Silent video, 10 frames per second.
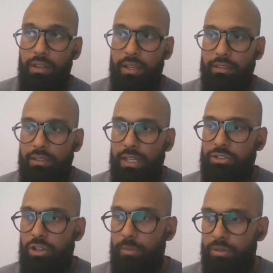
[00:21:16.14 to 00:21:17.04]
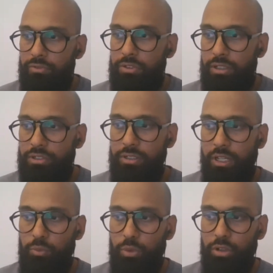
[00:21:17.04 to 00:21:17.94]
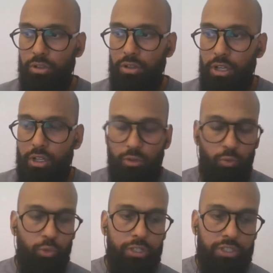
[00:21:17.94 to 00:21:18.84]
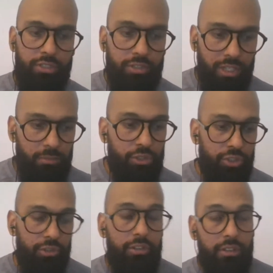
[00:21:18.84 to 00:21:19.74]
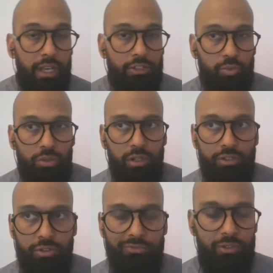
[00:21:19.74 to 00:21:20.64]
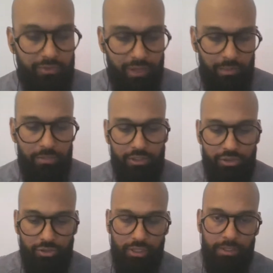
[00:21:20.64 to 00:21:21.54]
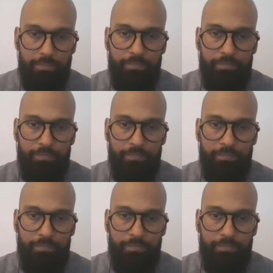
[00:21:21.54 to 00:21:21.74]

in the next couple of years it will reach the same maturity as where software development is today.